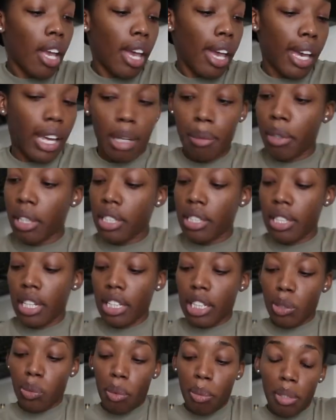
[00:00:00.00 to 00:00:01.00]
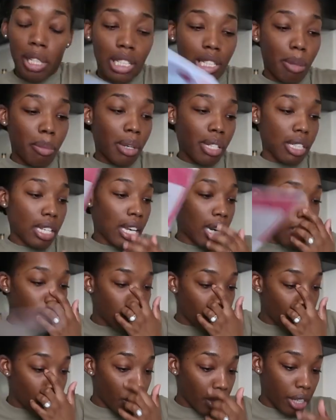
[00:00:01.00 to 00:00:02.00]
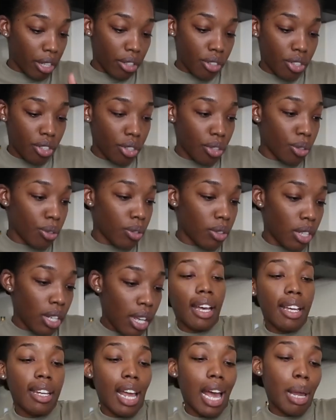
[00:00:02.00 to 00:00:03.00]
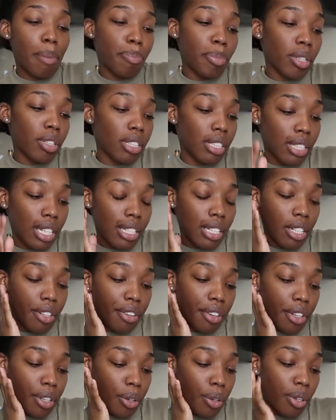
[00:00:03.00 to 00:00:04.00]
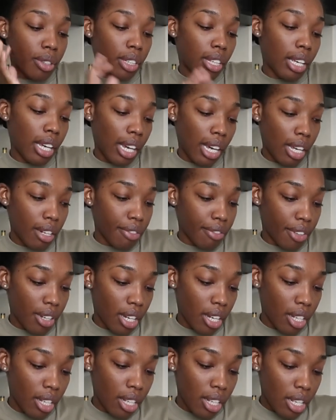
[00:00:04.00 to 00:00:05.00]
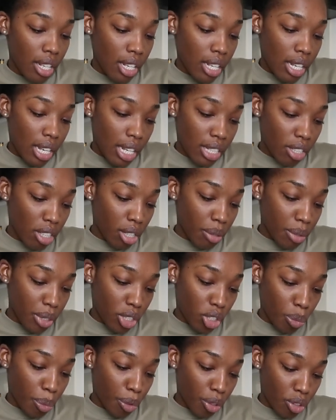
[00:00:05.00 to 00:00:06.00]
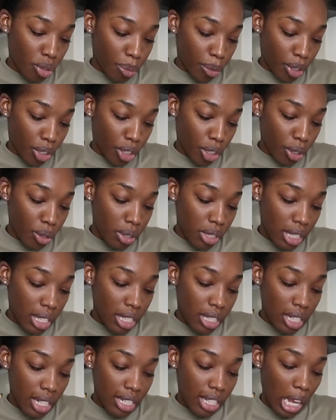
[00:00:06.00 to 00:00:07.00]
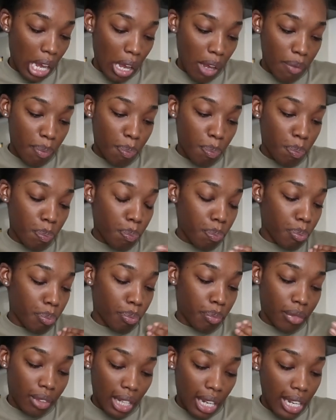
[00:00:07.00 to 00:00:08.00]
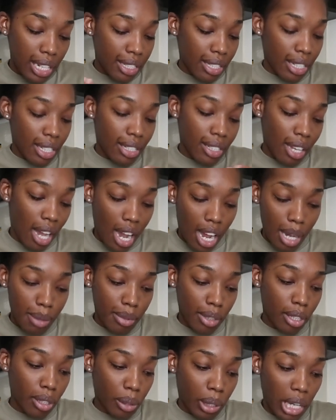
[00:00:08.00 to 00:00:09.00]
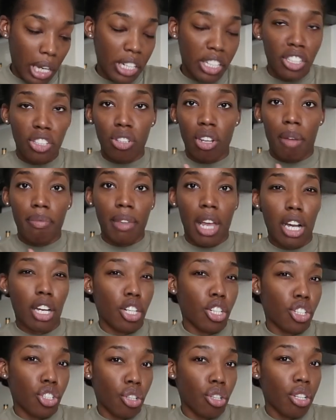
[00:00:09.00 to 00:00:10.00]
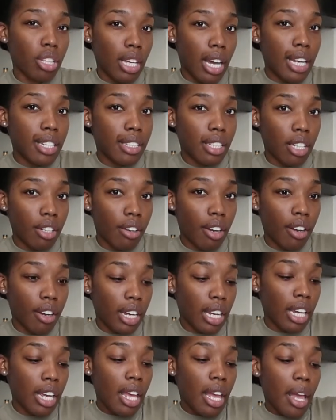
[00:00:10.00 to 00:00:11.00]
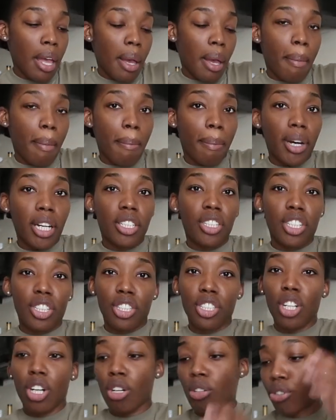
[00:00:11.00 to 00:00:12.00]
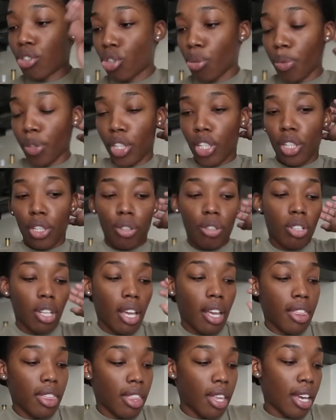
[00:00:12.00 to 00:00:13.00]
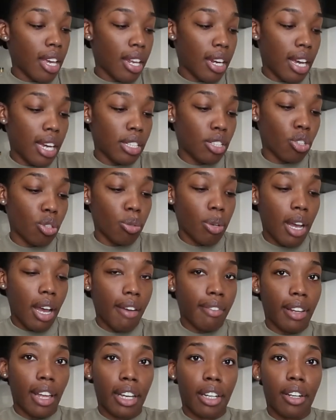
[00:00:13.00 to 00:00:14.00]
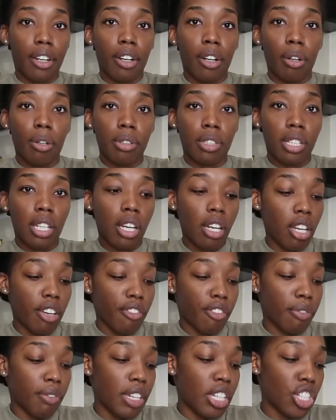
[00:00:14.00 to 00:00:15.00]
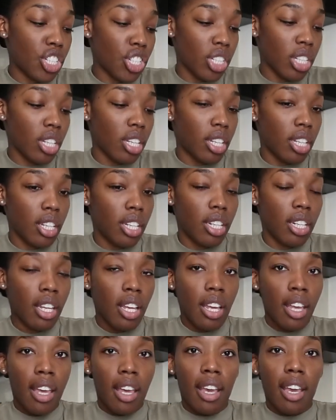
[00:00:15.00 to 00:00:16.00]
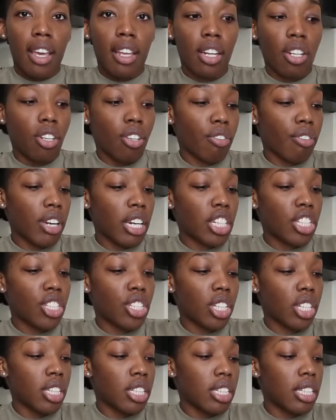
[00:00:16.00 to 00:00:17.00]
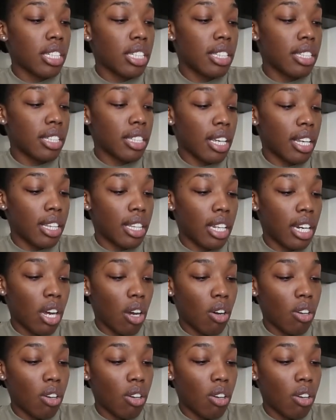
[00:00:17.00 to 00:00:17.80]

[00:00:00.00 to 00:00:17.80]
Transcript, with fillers: And I'm gonna take this with me because I'm about to head out the door here soon. And I built this itinerary on Canva. I thought it was super, super cute. It does have dates and times and locations so i'm not going to show you the itinerary but just know super cute and then i do have like her hotel information and the directions and then i